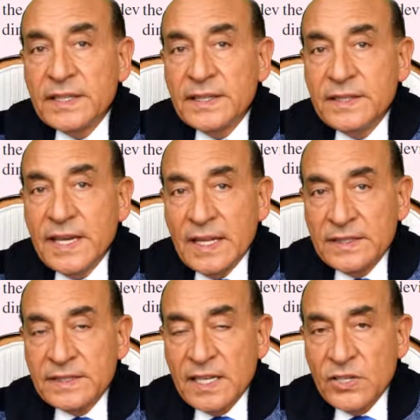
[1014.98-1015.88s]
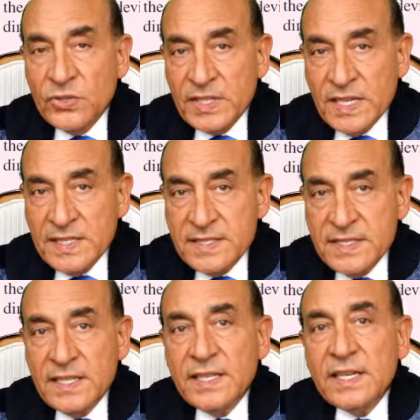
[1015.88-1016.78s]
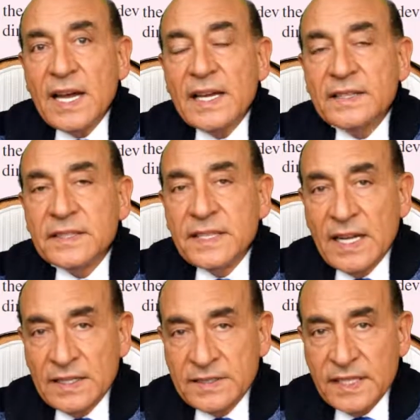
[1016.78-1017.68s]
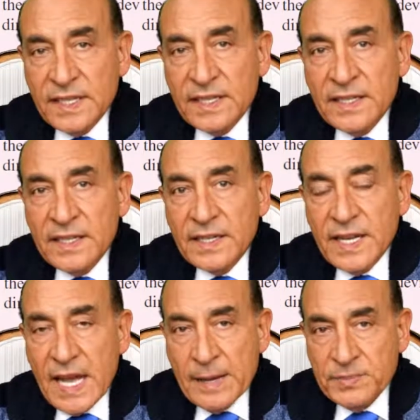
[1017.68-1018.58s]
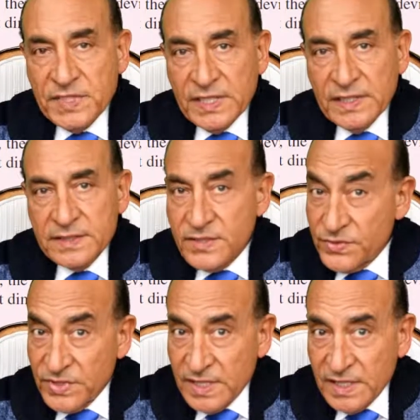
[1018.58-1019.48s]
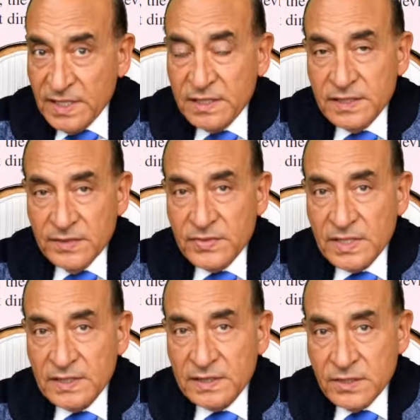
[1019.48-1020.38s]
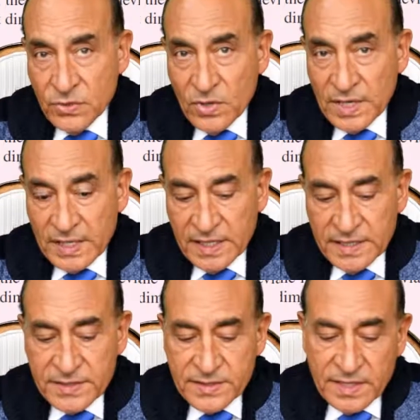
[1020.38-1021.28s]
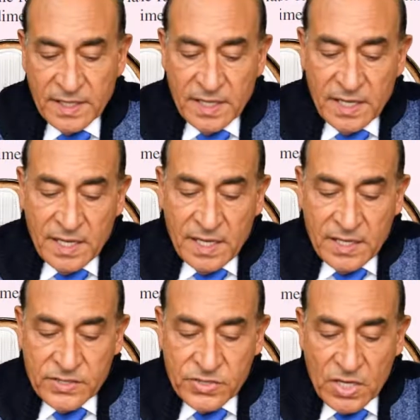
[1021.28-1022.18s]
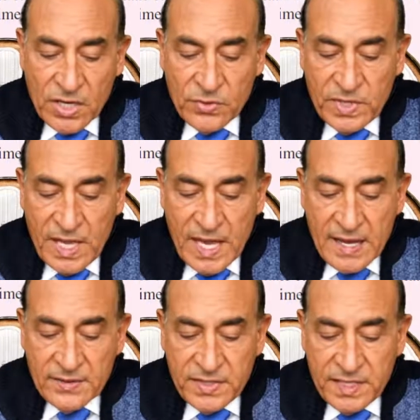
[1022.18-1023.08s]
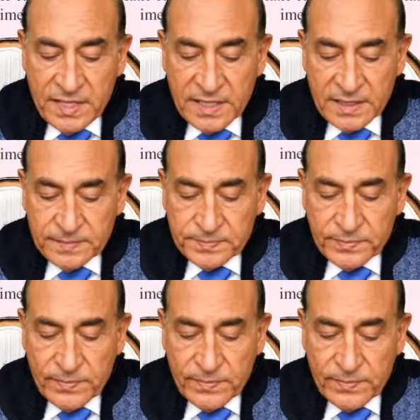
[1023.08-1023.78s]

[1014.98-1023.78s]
delta lowercase d and delta cap D, 3 different quantities. So we have here